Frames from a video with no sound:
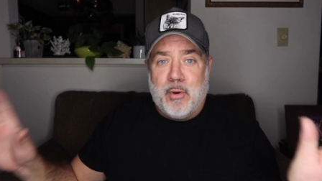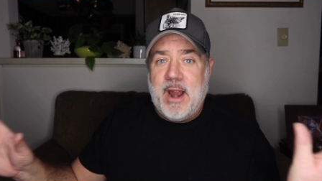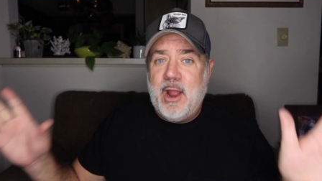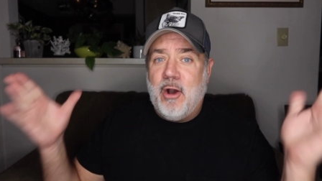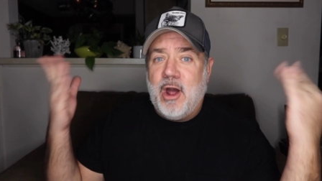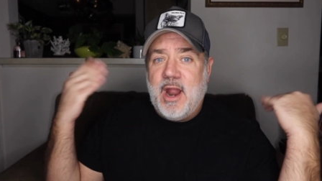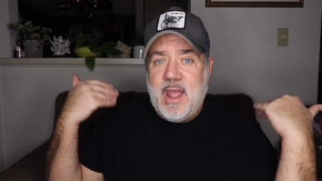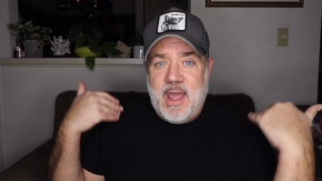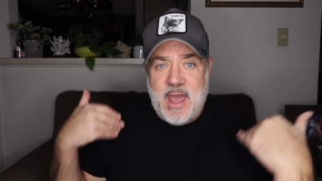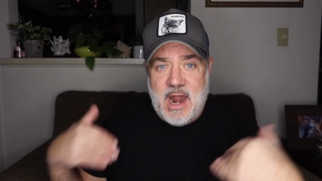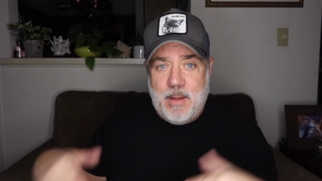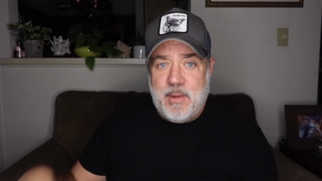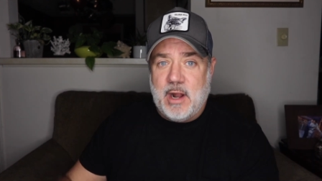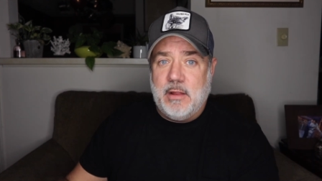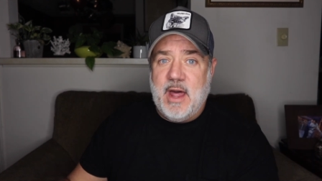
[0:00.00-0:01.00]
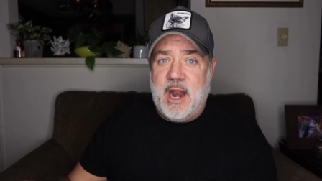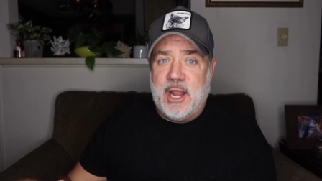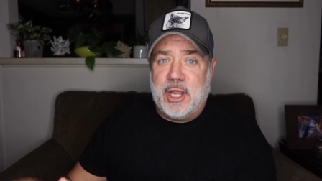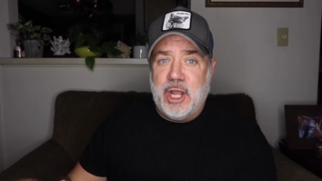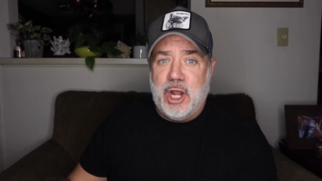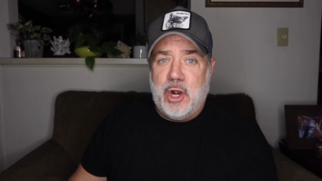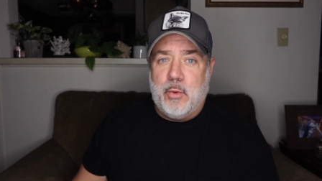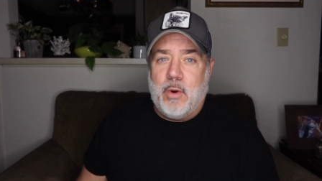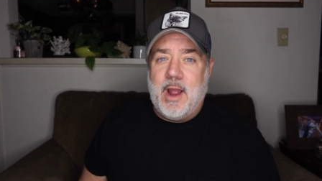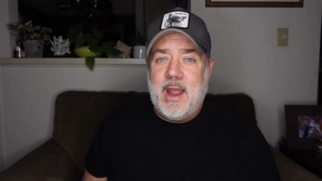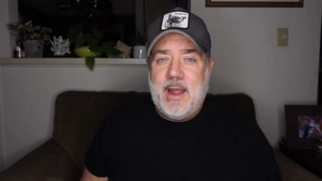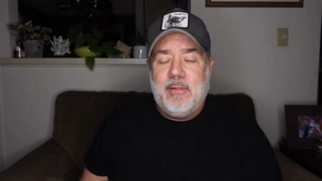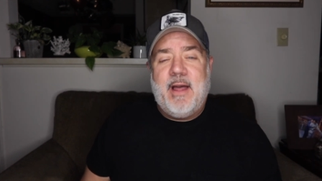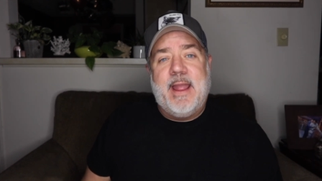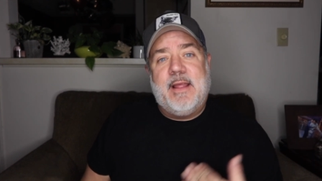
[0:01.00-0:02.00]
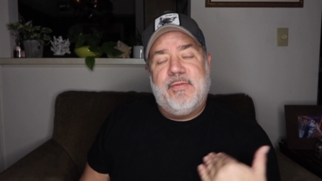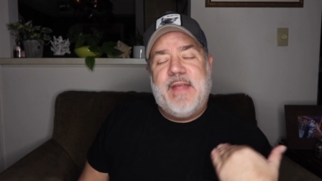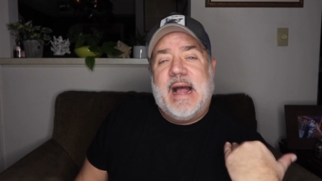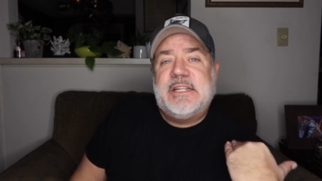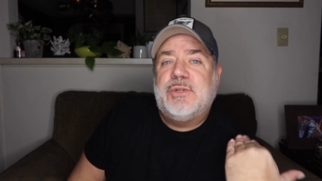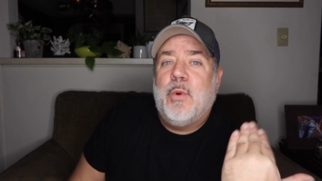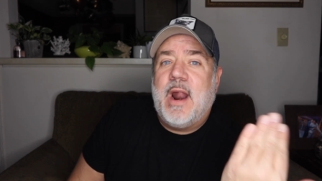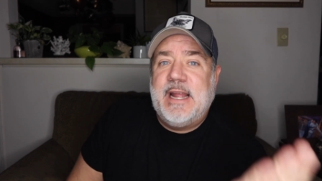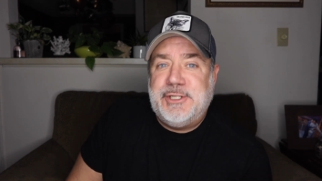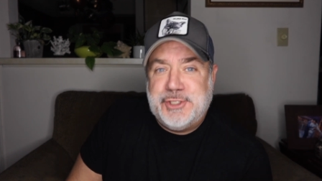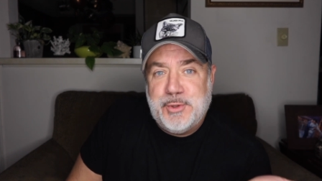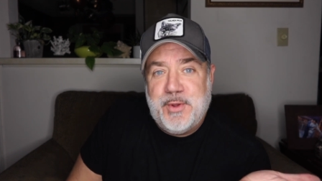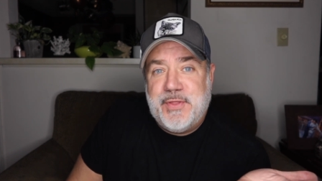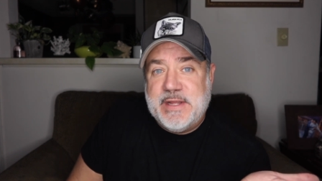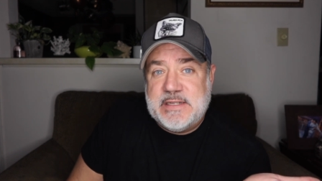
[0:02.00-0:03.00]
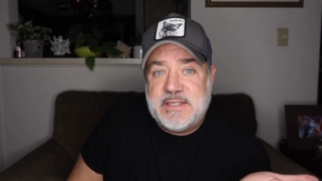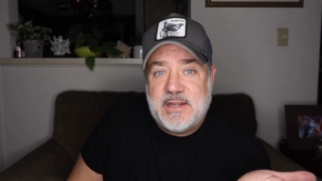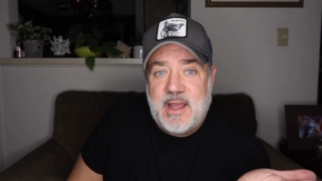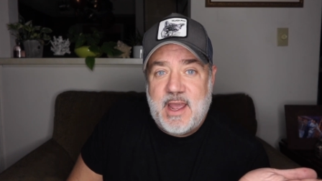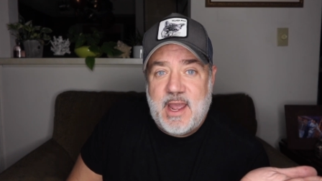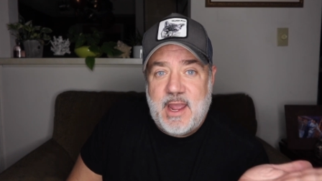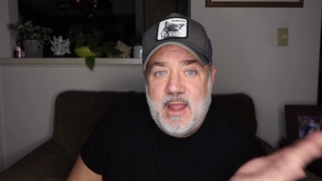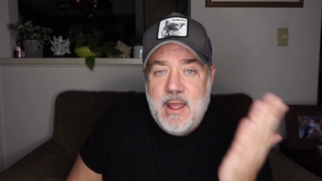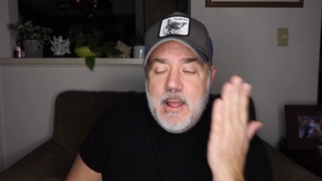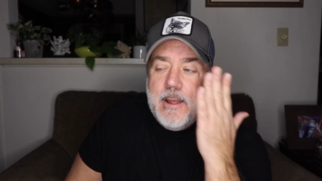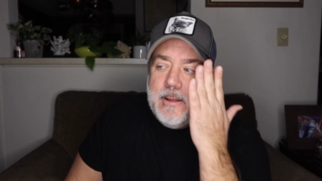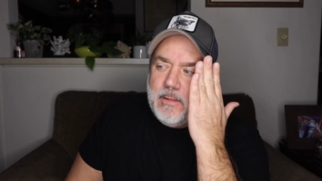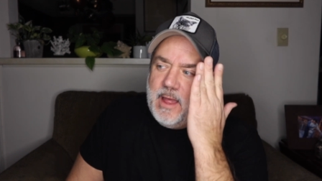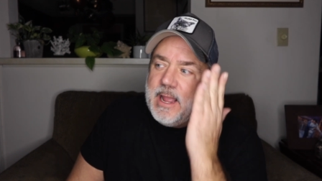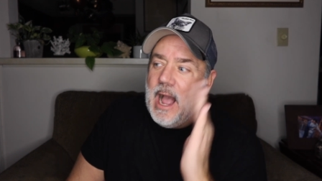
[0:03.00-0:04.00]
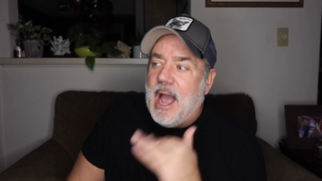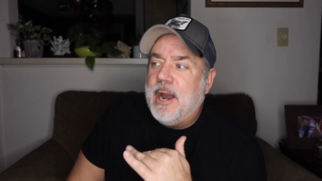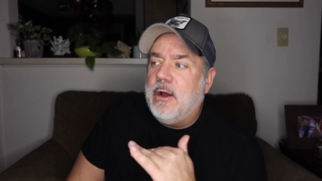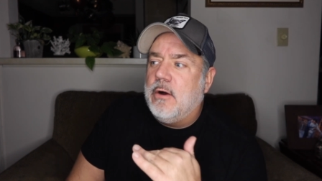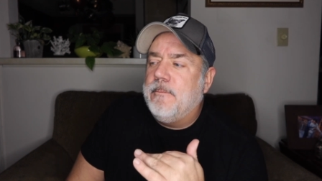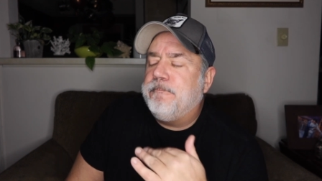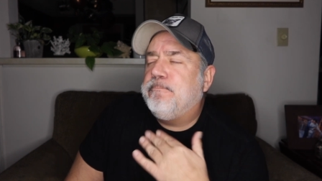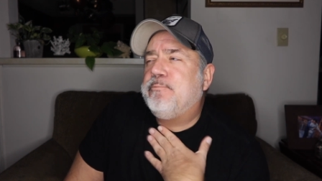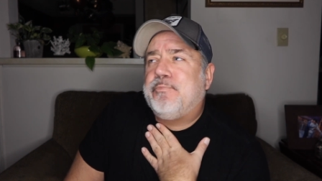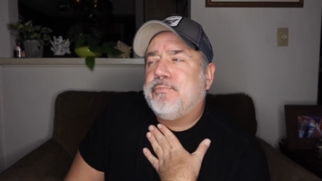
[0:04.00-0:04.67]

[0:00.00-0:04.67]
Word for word: to pray on it, and I'm going to let it go, right? Like, that's what I do with it today. Like, I don't,